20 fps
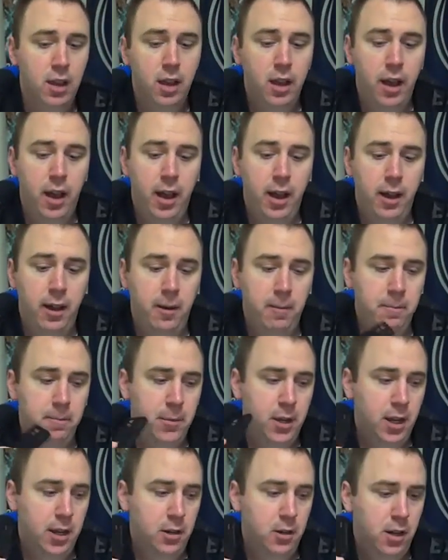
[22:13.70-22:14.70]

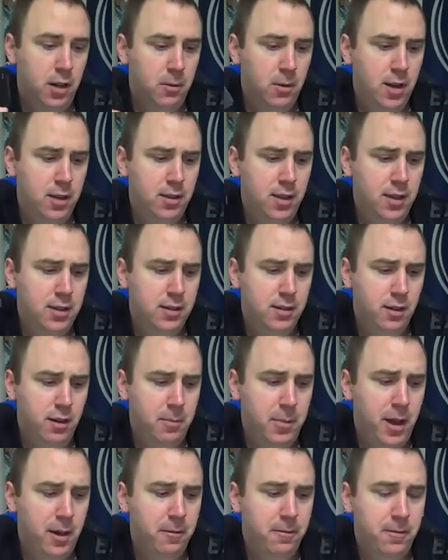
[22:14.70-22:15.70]
And you can rent these. They're
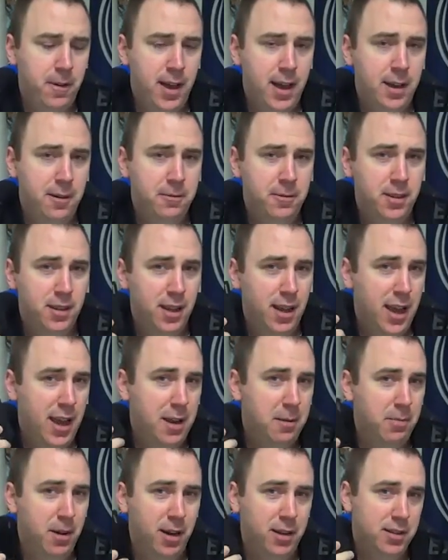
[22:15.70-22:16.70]
about $5
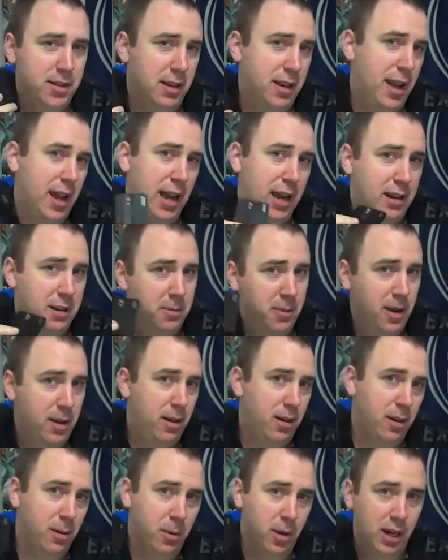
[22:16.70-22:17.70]
to $8 a day,
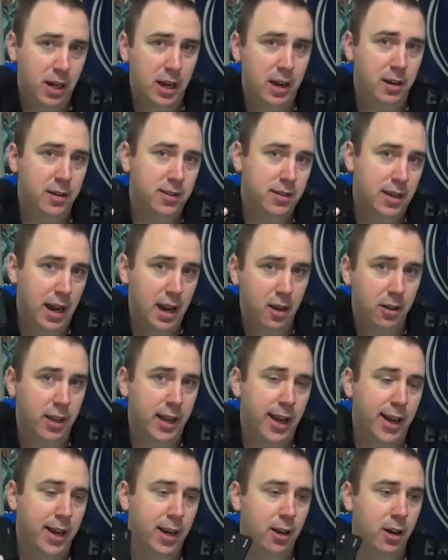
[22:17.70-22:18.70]
depending on what kind of sale they
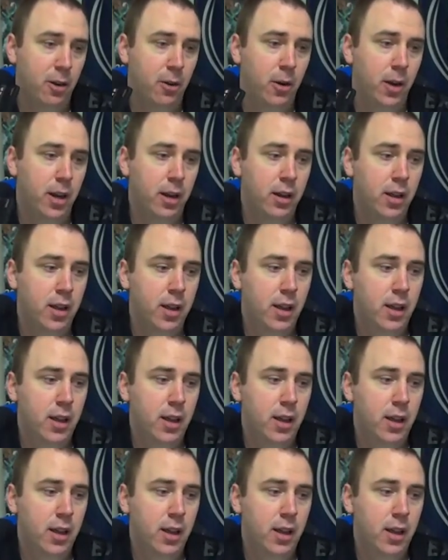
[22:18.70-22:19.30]
got going.